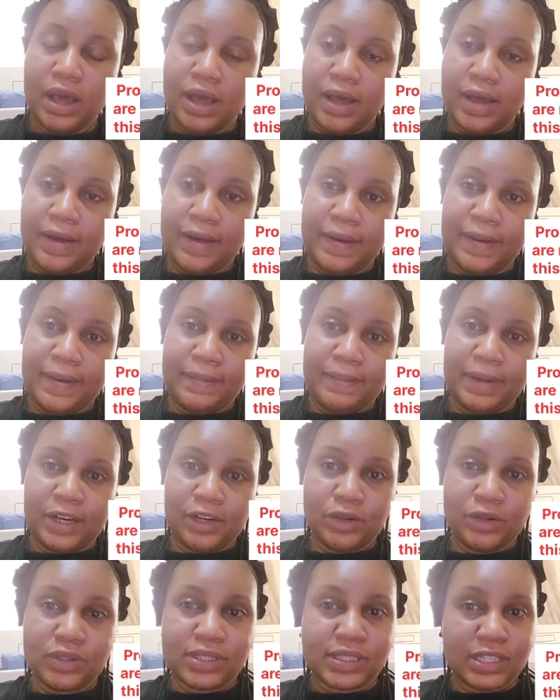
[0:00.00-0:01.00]
I don't
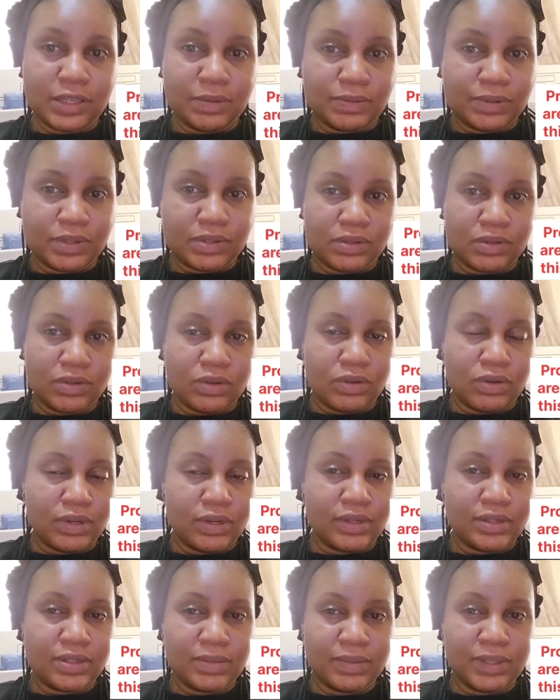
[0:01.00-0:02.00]
know, tips
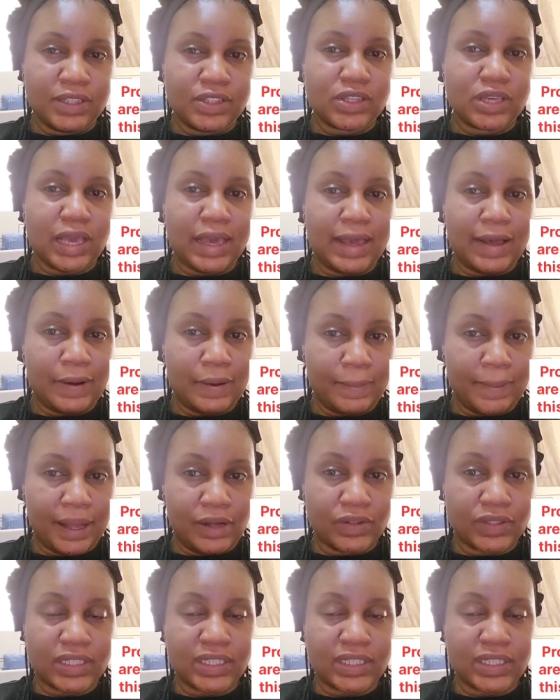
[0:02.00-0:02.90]
or something to help out